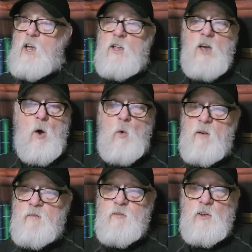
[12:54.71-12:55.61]
No
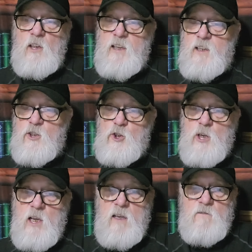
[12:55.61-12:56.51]
one fully
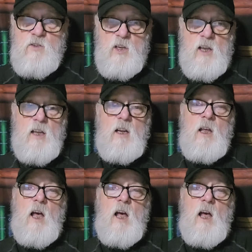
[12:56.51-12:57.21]
achieves it